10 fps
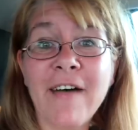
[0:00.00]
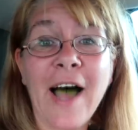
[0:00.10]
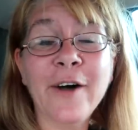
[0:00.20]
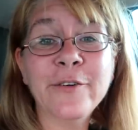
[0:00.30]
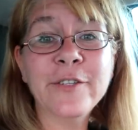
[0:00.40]

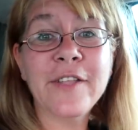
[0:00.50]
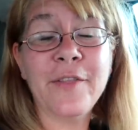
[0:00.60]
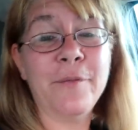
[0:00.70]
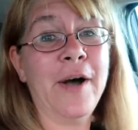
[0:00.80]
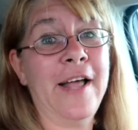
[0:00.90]
found
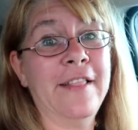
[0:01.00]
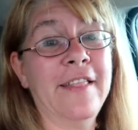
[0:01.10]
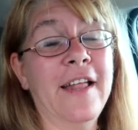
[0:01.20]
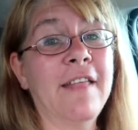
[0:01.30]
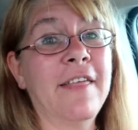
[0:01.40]
the one
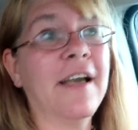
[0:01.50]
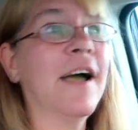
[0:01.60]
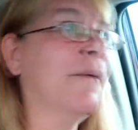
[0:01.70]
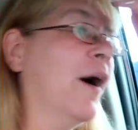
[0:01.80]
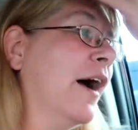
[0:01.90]
that I think
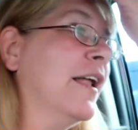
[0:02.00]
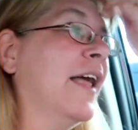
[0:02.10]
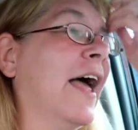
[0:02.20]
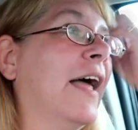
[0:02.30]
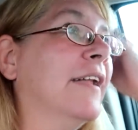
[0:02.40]
I
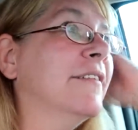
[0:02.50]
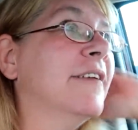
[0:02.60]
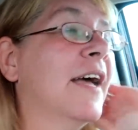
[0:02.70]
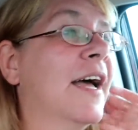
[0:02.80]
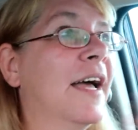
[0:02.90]
want,
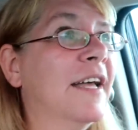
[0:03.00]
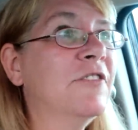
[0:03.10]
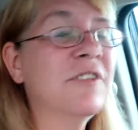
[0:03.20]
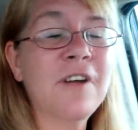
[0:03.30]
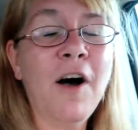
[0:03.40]
and
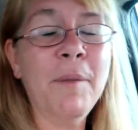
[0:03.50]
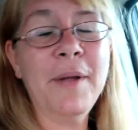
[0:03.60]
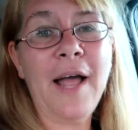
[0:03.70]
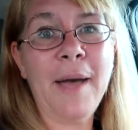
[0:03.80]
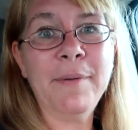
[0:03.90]
it's just all
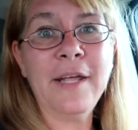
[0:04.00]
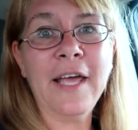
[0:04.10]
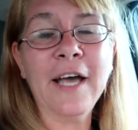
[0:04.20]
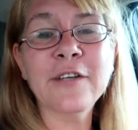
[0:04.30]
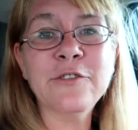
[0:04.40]
been
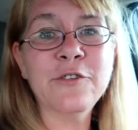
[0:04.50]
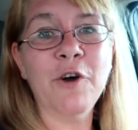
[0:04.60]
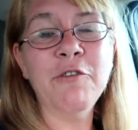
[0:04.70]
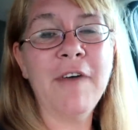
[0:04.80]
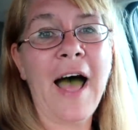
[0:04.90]
happening
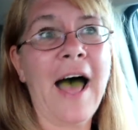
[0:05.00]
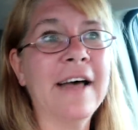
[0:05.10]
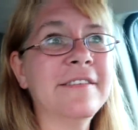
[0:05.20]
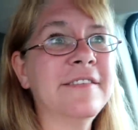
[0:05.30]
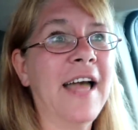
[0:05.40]
so
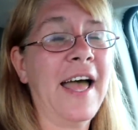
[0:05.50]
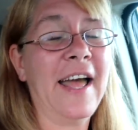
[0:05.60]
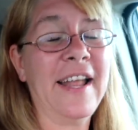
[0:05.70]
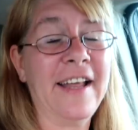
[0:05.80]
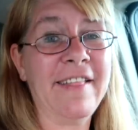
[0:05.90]
fast,
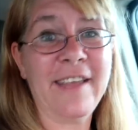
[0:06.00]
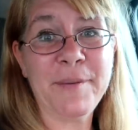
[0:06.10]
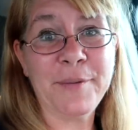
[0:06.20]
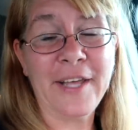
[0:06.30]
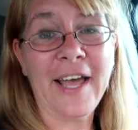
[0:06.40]
and I think
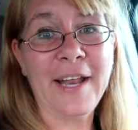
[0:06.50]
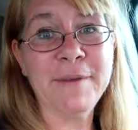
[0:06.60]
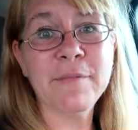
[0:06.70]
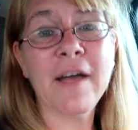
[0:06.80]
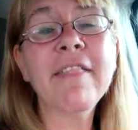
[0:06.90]
I'm gonna get
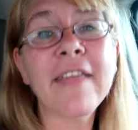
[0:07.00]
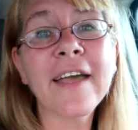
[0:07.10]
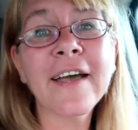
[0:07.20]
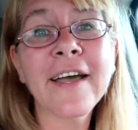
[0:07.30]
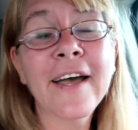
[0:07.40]
him. I
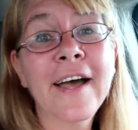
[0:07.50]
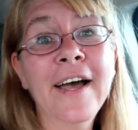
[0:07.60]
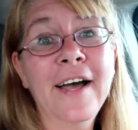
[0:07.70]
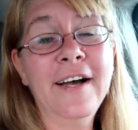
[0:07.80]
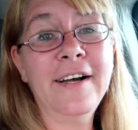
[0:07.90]
think
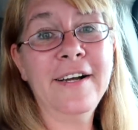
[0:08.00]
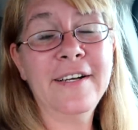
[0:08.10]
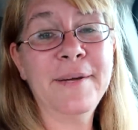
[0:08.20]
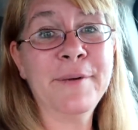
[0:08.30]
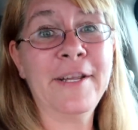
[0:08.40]

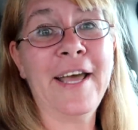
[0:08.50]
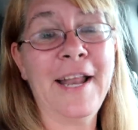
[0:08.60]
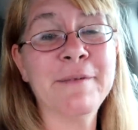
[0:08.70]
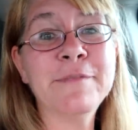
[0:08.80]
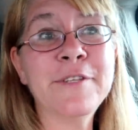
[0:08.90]
I'm gonna
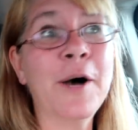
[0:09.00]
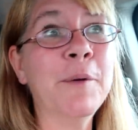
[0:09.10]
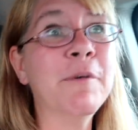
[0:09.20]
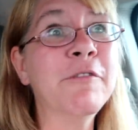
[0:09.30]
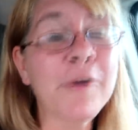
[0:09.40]
get him.
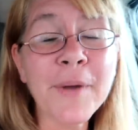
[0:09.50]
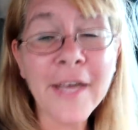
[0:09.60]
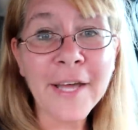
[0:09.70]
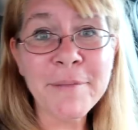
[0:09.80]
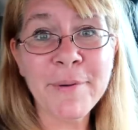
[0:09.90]
So before we
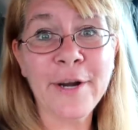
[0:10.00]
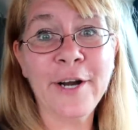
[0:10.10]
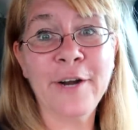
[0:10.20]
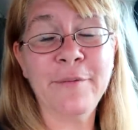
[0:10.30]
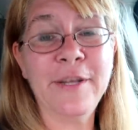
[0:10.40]
can get a
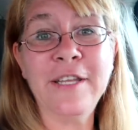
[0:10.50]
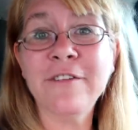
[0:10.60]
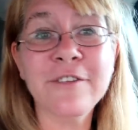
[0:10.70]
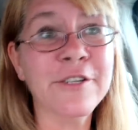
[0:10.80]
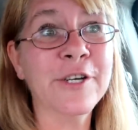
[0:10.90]
bird, we
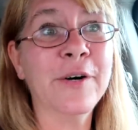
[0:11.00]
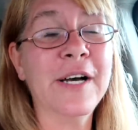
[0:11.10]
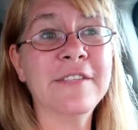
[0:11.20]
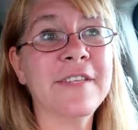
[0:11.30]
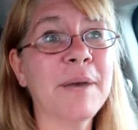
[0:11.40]
need to do
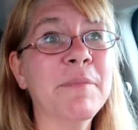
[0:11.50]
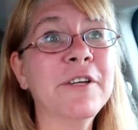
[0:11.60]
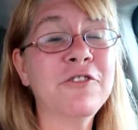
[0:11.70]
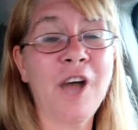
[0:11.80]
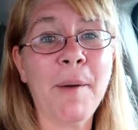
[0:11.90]

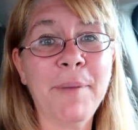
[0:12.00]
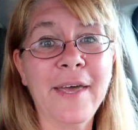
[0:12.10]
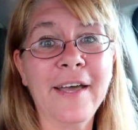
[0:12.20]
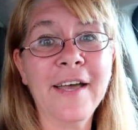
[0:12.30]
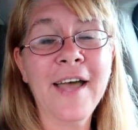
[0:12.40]
some
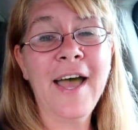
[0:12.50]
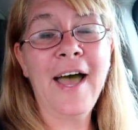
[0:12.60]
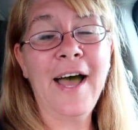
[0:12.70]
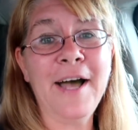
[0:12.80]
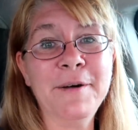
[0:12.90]
shopping.
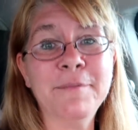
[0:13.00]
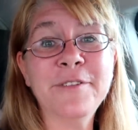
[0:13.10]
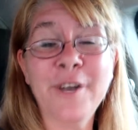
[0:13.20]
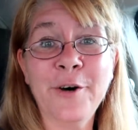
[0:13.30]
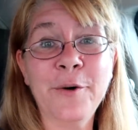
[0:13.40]
Um,
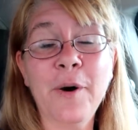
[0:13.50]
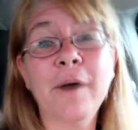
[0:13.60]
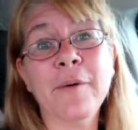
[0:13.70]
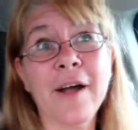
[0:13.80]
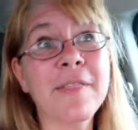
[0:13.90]

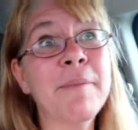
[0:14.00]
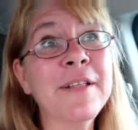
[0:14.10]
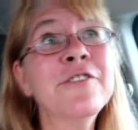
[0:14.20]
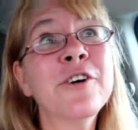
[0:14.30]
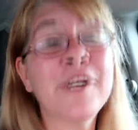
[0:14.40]
so we're at the
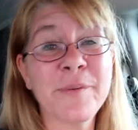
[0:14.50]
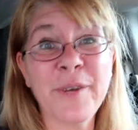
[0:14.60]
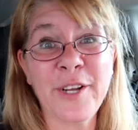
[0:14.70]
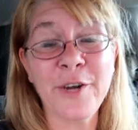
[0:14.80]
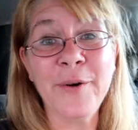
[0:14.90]
pet store and
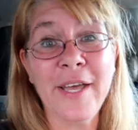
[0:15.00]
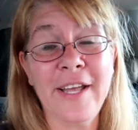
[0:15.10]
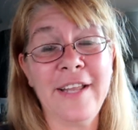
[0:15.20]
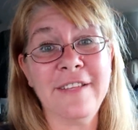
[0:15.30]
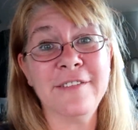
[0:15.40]
we're gonna go
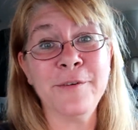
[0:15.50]
in and